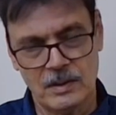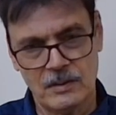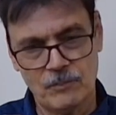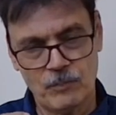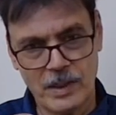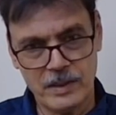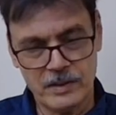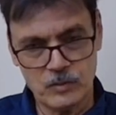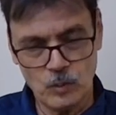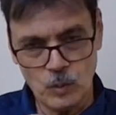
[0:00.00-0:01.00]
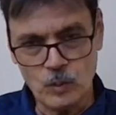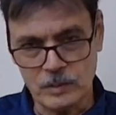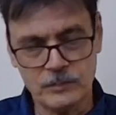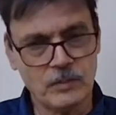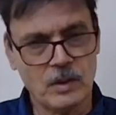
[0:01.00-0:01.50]
by its own
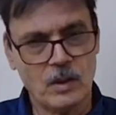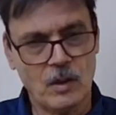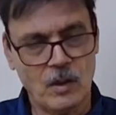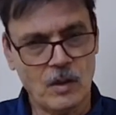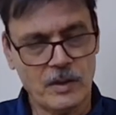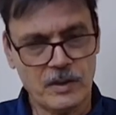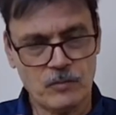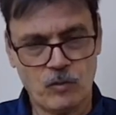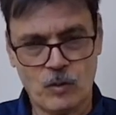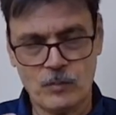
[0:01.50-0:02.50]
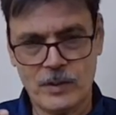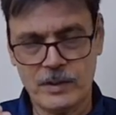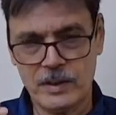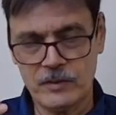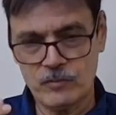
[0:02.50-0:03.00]
or it is formed by
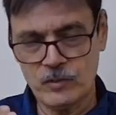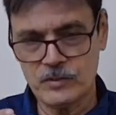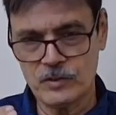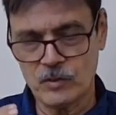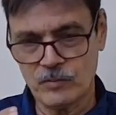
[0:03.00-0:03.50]
the influences of